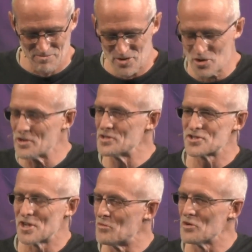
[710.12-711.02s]
You're in
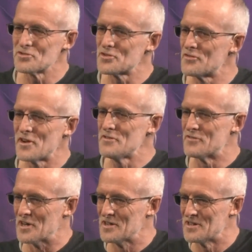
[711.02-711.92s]
someone's
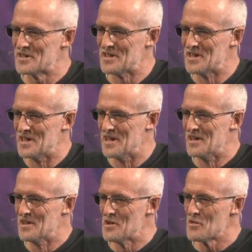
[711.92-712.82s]
favor.
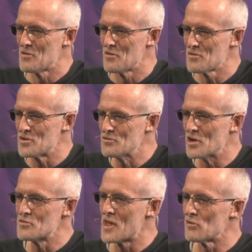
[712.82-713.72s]
You
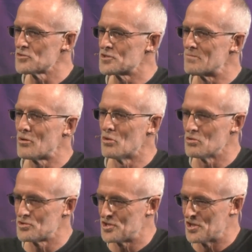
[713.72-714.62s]
know they'll
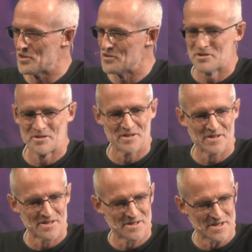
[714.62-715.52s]
support you
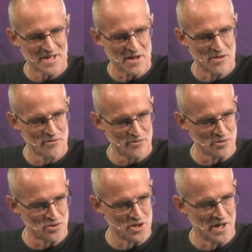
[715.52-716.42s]
in the
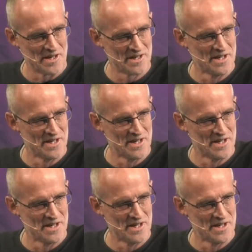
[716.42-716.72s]
future.